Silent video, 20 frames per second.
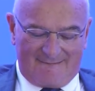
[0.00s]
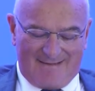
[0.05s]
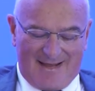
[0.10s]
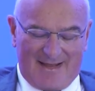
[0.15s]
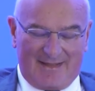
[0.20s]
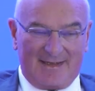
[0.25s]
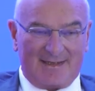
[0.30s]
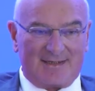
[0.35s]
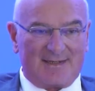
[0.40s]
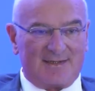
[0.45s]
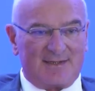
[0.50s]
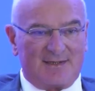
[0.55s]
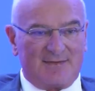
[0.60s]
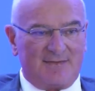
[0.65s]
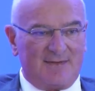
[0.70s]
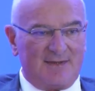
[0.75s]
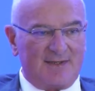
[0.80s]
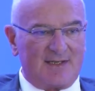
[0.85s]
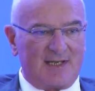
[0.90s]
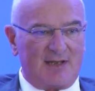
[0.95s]
and this is the
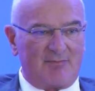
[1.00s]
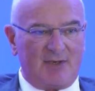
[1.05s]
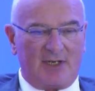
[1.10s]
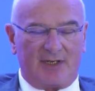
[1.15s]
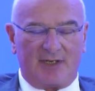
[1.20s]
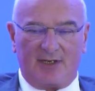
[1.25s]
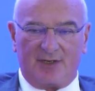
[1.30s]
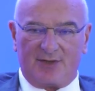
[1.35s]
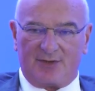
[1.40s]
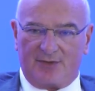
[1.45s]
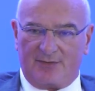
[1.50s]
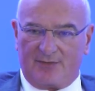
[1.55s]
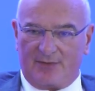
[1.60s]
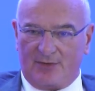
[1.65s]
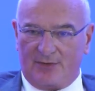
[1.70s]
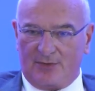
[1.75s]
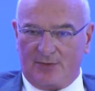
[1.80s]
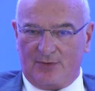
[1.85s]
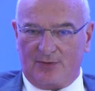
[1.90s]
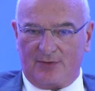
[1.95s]
first application of
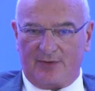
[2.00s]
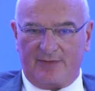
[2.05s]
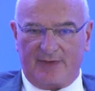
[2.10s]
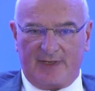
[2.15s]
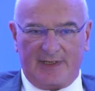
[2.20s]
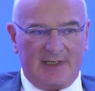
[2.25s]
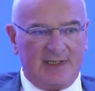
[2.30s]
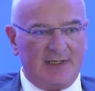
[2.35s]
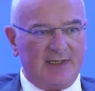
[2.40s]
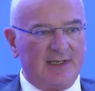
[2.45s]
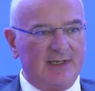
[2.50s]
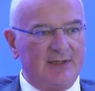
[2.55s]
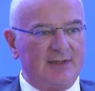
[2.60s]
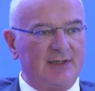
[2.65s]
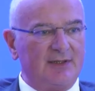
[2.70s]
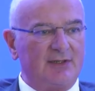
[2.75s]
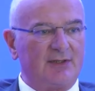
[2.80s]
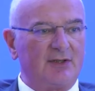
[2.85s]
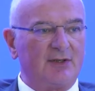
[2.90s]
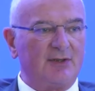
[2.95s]
the law of
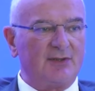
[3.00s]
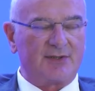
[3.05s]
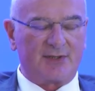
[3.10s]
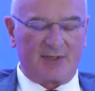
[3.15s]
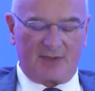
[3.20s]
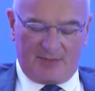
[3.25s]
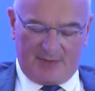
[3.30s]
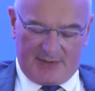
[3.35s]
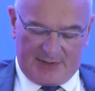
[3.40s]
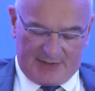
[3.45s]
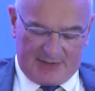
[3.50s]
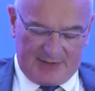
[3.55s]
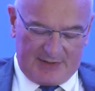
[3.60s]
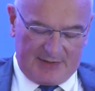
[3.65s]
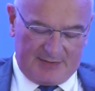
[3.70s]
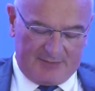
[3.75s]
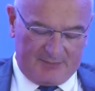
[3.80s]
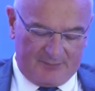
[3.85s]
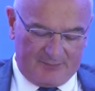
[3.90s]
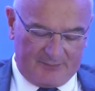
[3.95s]
unintended
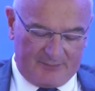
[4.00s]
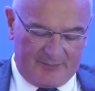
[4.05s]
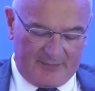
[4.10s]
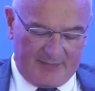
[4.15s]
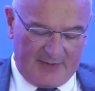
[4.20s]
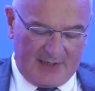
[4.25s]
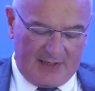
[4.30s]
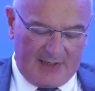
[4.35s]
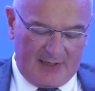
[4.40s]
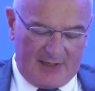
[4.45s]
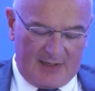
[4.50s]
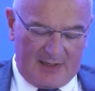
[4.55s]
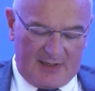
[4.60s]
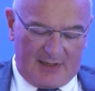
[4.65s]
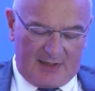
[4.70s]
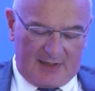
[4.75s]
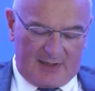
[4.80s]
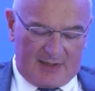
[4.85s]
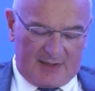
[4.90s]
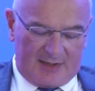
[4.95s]
consequences,
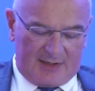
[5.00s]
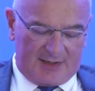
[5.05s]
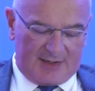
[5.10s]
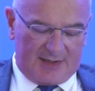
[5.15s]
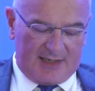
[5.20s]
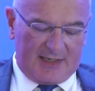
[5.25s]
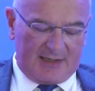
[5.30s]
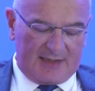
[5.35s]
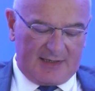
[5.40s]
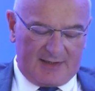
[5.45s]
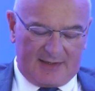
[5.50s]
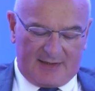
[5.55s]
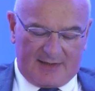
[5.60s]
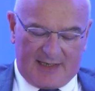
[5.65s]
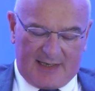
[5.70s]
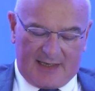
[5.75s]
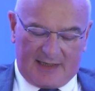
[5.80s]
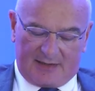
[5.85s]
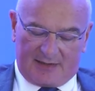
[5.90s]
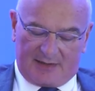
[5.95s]
stated
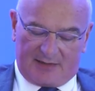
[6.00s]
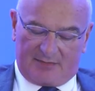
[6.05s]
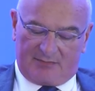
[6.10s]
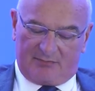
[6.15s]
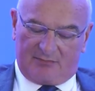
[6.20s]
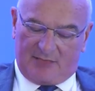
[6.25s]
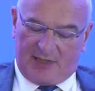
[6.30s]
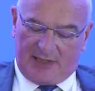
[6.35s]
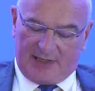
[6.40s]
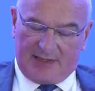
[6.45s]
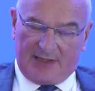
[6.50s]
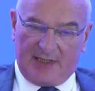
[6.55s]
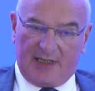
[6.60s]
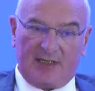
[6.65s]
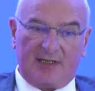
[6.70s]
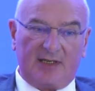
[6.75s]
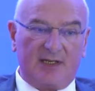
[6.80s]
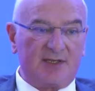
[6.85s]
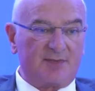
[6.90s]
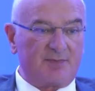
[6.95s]
that
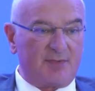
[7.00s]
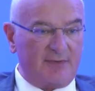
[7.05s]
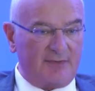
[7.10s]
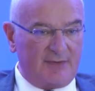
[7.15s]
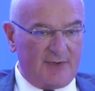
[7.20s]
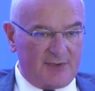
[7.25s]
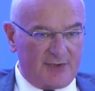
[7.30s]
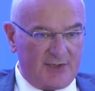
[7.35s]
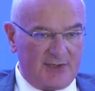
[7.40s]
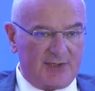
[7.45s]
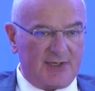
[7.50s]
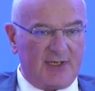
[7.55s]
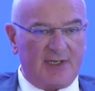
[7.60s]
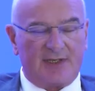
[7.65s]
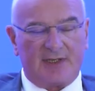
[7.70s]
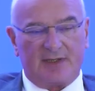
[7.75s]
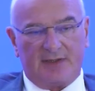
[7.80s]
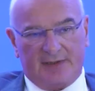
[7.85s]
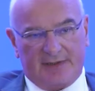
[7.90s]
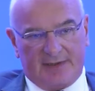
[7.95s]
indeed these provisions,
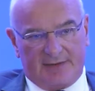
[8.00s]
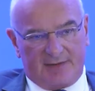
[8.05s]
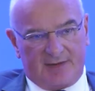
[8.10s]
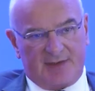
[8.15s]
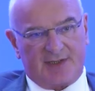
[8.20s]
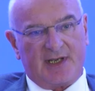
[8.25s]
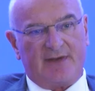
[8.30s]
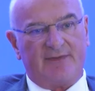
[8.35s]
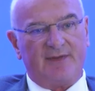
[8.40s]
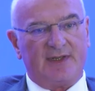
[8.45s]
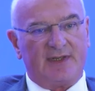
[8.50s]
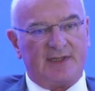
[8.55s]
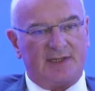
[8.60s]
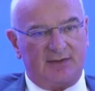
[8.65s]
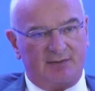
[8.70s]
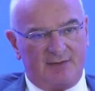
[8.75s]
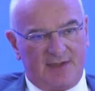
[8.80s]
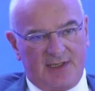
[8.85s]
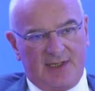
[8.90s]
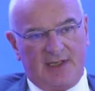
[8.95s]
Article
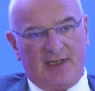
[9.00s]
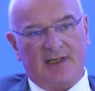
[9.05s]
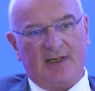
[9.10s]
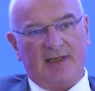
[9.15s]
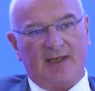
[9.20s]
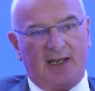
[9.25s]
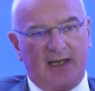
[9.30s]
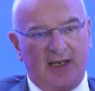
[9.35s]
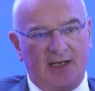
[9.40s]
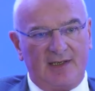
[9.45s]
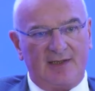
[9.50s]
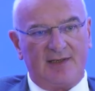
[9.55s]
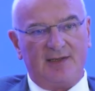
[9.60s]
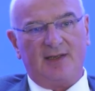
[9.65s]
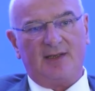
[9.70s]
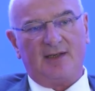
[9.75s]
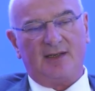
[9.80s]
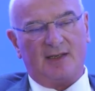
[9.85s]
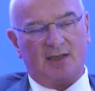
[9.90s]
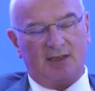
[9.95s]
17,
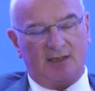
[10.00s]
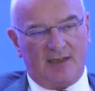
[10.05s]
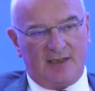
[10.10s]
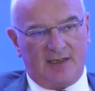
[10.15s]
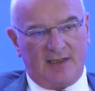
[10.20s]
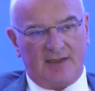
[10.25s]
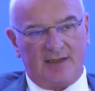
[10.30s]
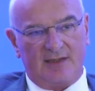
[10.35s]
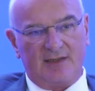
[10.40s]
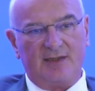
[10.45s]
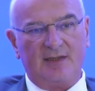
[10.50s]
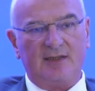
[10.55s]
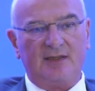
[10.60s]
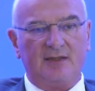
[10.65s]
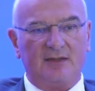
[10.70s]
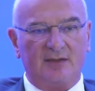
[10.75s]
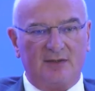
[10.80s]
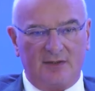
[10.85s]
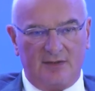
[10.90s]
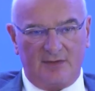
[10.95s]
18, and
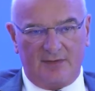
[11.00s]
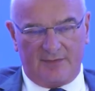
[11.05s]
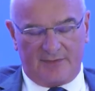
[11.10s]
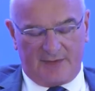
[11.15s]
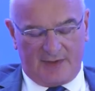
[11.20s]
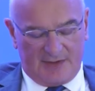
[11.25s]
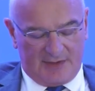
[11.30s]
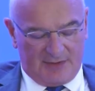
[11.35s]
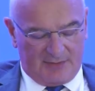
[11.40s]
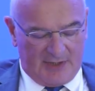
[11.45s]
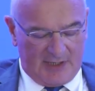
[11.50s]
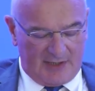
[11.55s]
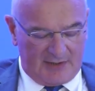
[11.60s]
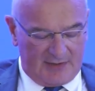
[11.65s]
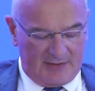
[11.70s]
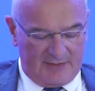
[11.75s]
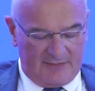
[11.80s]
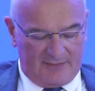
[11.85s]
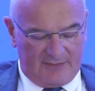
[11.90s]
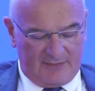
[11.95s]
19 of the
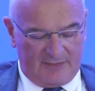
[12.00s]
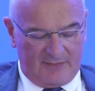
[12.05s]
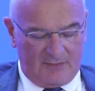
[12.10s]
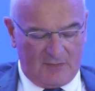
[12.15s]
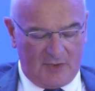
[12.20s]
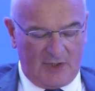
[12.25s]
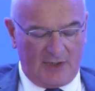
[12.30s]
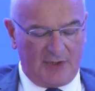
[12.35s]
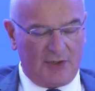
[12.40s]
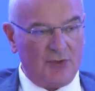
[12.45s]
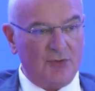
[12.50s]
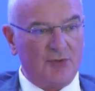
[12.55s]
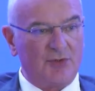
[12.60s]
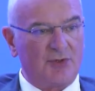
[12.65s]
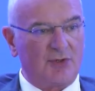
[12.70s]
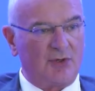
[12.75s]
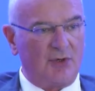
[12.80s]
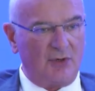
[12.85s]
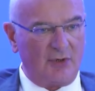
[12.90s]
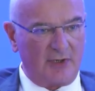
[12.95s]
directive, were
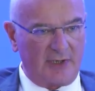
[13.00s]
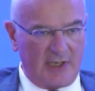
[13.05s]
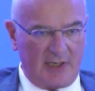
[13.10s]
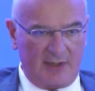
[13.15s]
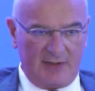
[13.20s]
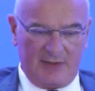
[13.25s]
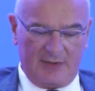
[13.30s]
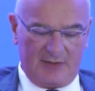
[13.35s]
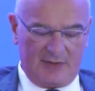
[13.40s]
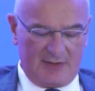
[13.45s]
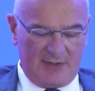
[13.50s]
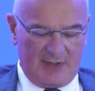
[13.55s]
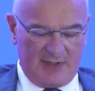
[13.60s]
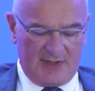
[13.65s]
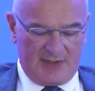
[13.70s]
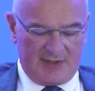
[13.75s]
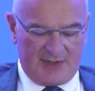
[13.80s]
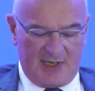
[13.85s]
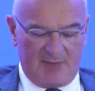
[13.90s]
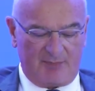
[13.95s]
jus cogens,
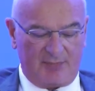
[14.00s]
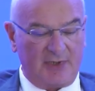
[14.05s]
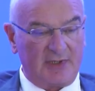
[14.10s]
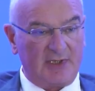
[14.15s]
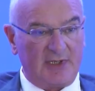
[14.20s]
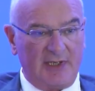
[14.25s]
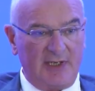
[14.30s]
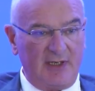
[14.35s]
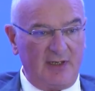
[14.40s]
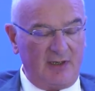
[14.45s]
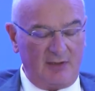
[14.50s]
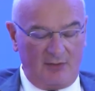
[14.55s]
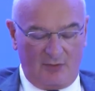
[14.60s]
separately,